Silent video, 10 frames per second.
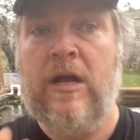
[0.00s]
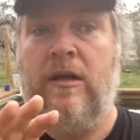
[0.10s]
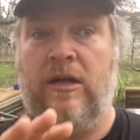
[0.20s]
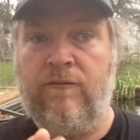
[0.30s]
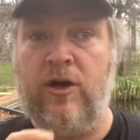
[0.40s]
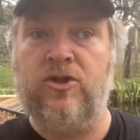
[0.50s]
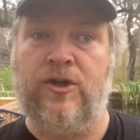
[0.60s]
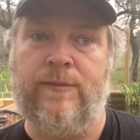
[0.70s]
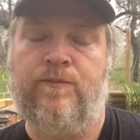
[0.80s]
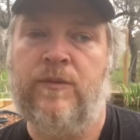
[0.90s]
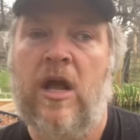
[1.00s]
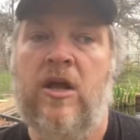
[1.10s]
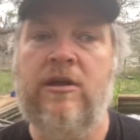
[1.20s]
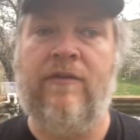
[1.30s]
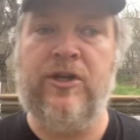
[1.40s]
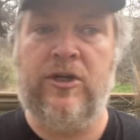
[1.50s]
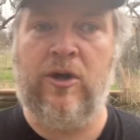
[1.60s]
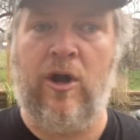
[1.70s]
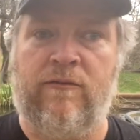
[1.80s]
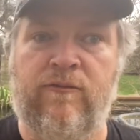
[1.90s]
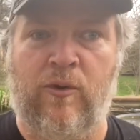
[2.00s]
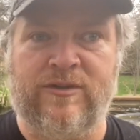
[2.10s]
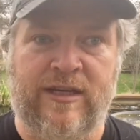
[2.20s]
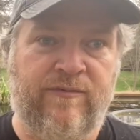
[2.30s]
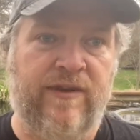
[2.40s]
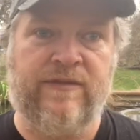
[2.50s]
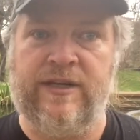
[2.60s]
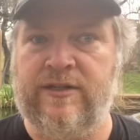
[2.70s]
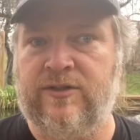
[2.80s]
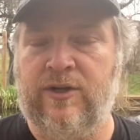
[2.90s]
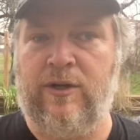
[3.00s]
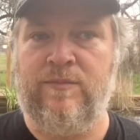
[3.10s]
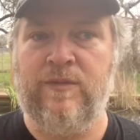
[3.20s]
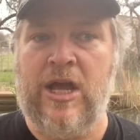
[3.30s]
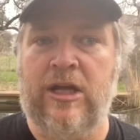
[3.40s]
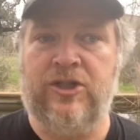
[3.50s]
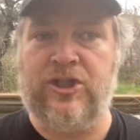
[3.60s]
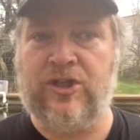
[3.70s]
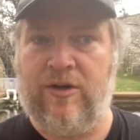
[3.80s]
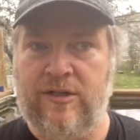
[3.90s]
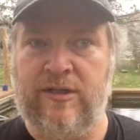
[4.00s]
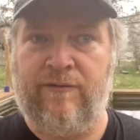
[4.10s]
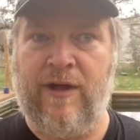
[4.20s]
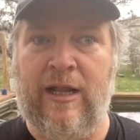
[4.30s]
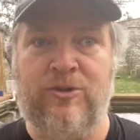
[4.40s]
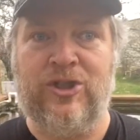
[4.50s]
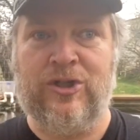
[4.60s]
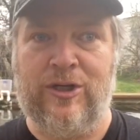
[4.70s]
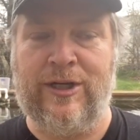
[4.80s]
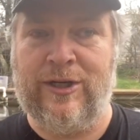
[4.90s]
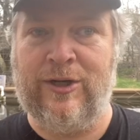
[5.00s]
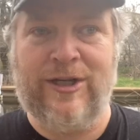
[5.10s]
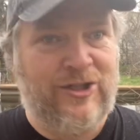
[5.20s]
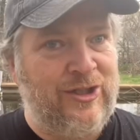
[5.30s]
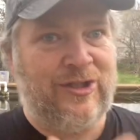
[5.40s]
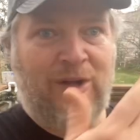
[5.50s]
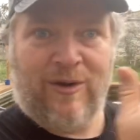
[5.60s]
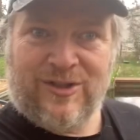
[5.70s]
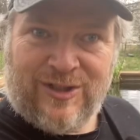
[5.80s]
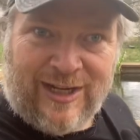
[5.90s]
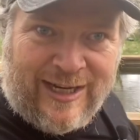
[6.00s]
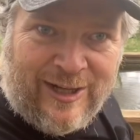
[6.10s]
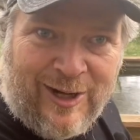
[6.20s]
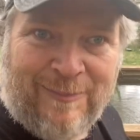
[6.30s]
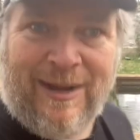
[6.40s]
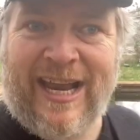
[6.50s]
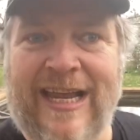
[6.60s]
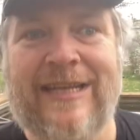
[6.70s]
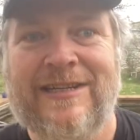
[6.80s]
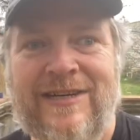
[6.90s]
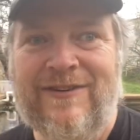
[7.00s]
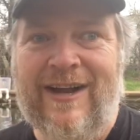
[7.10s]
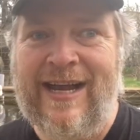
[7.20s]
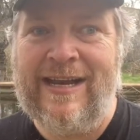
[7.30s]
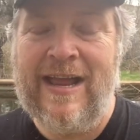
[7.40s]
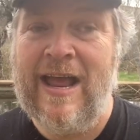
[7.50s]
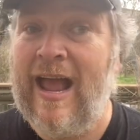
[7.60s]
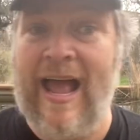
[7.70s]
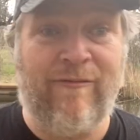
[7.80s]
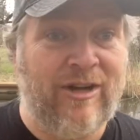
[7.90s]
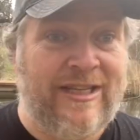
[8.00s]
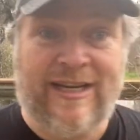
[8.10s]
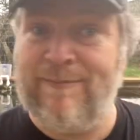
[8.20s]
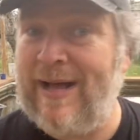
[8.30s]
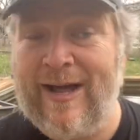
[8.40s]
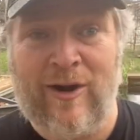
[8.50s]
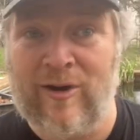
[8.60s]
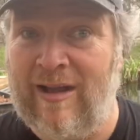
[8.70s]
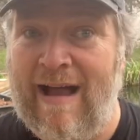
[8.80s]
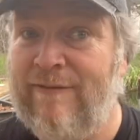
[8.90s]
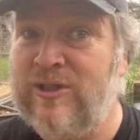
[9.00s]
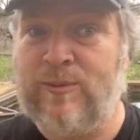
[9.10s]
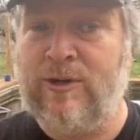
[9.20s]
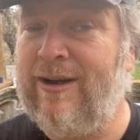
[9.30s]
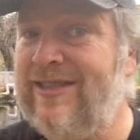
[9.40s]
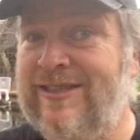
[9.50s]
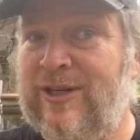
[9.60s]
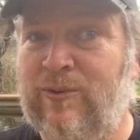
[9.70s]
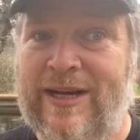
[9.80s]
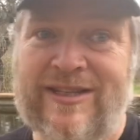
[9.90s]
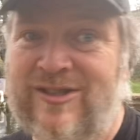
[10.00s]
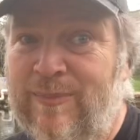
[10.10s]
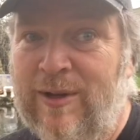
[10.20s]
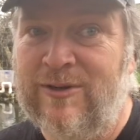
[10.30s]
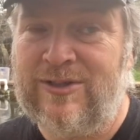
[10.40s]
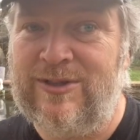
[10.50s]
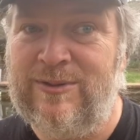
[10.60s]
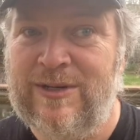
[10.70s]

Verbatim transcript: Conversely, you have a young girl, 14, 15 years old. She's starting to develop. She's looking good. She's noticing that young man. Right? Everything about her life is progressing the way it's supposed to.